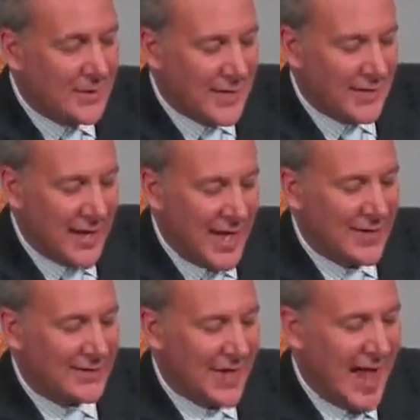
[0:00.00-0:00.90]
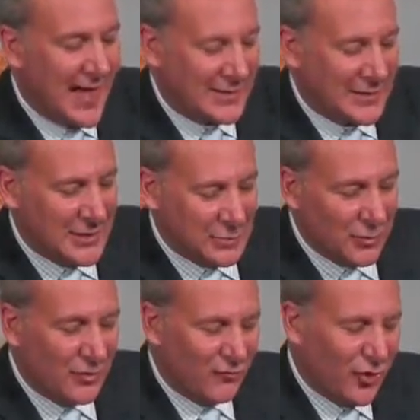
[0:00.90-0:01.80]
They can't tax this
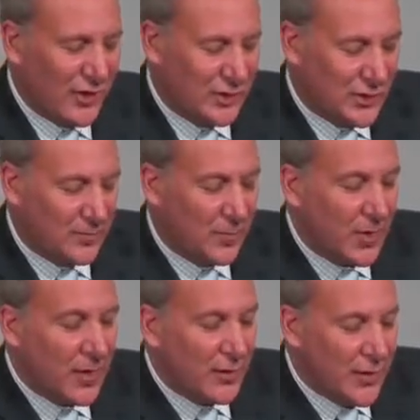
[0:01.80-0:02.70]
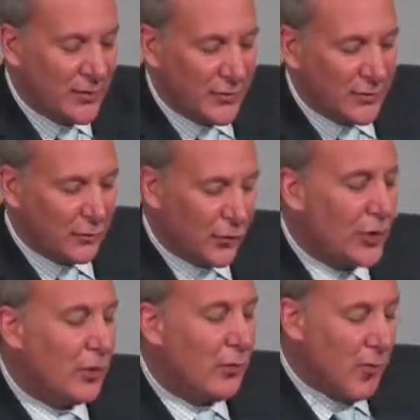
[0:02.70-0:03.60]
with inflation. This is
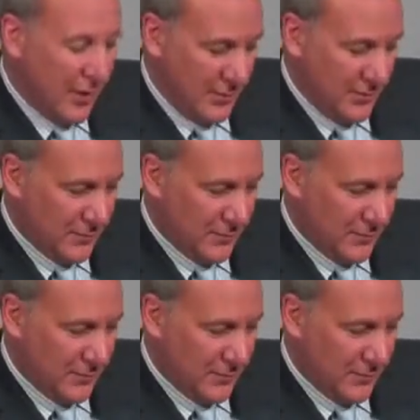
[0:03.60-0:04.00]
real money.